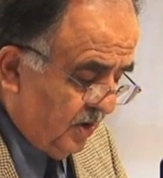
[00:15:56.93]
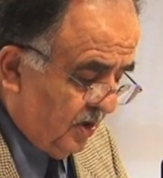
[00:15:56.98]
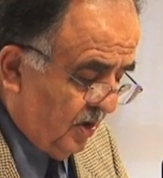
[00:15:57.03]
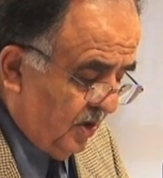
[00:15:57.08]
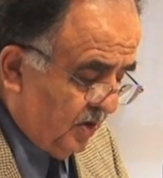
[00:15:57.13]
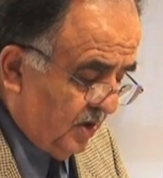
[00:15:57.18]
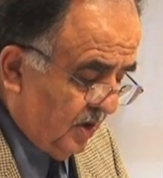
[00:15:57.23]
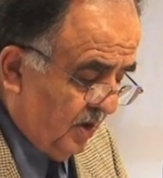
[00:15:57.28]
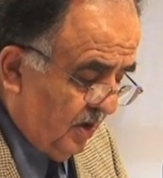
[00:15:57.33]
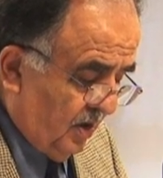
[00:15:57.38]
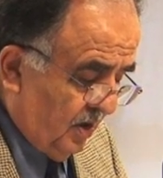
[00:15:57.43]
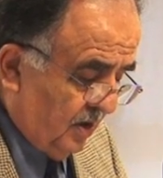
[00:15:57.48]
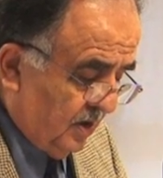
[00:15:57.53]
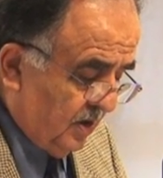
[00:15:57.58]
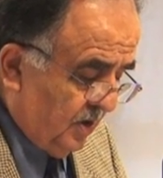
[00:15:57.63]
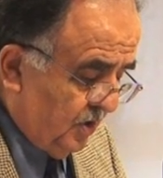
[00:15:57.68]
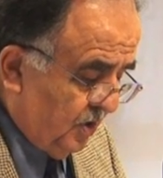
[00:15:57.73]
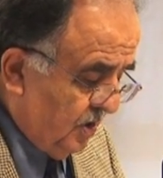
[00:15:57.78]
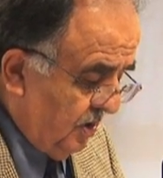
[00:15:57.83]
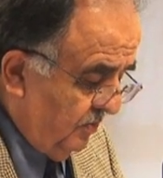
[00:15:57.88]
Sergeant
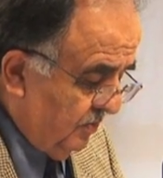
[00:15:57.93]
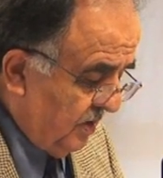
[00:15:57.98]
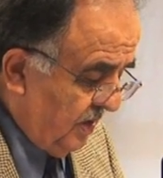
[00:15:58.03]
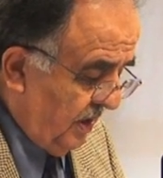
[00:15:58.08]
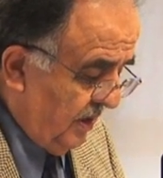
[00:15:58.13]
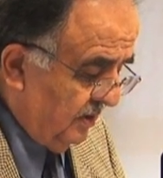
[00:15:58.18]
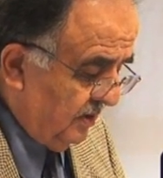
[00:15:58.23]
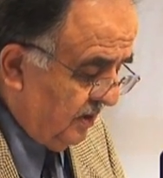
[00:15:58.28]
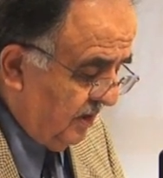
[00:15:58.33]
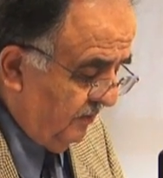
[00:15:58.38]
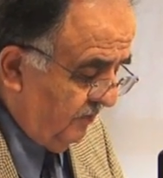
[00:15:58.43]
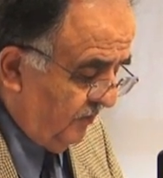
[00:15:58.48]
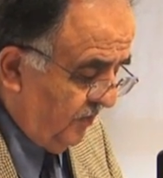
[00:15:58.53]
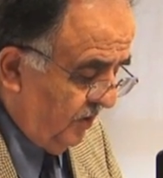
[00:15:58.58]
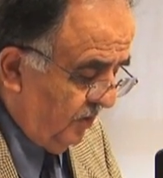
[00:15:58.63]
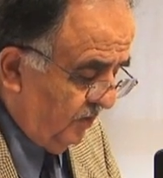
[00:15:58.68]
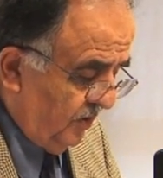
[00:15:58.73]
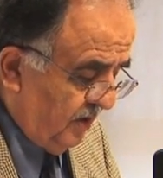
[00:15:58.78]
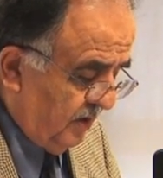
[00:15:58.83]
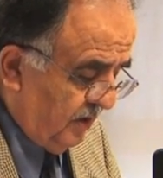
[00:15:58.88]
Laughlin jumped out,
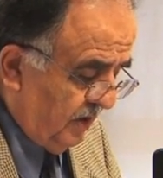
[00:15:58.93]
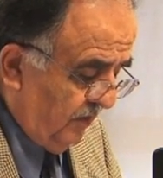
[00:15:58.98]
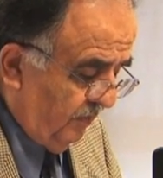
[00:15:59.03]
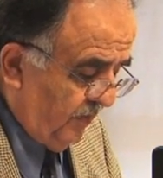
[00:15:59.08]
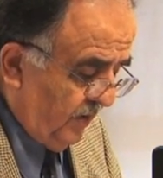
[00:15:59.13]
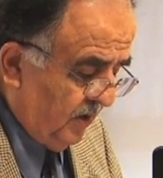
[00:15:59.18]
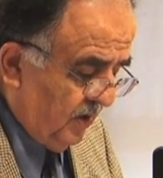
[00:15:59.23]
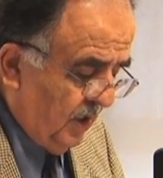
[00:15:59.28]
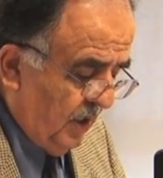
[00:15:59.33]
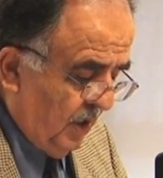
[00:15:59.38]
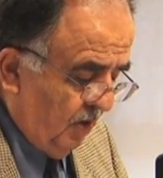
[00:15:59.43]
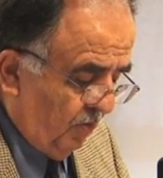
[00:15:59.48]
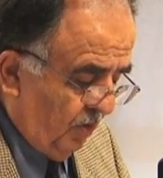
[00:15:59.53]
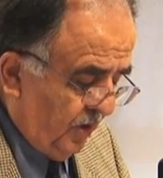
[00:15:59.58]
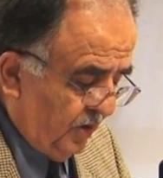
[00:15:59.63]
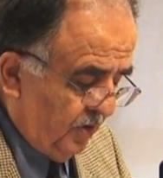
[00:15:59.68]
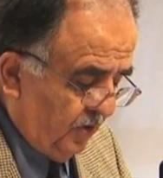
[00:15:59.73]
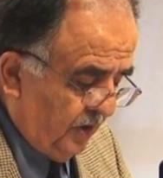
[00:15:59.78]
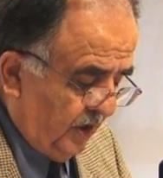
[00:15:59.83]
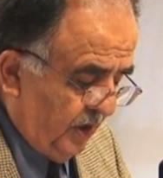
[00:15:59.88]
conferred with the deputy,
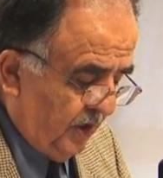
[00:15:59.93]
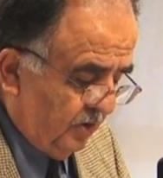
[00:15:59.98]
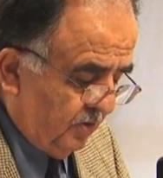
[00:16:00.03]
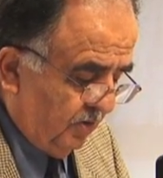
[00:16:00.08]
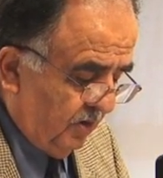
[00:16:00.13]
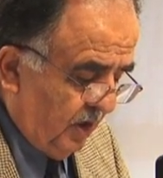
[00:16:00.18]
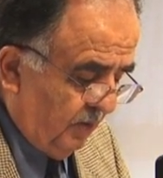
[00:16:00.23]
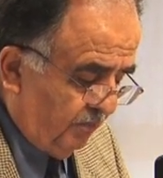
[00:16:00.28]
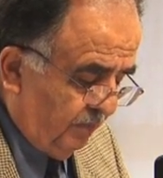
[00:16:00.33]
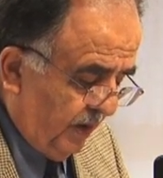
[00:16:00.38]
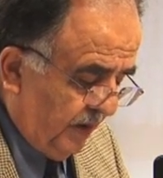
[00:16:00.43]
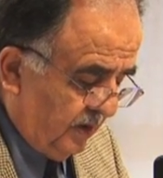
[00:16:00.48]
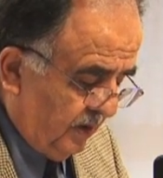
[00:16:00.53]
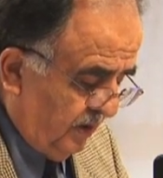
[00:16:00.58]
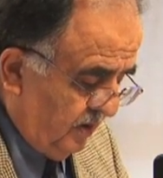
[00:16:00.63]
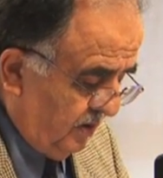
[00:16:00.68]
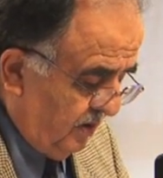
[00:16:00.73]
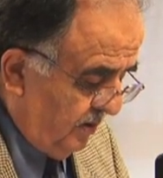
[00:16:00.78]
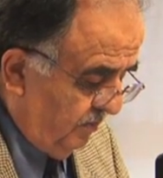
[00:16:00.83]
went to the entryway, peeked into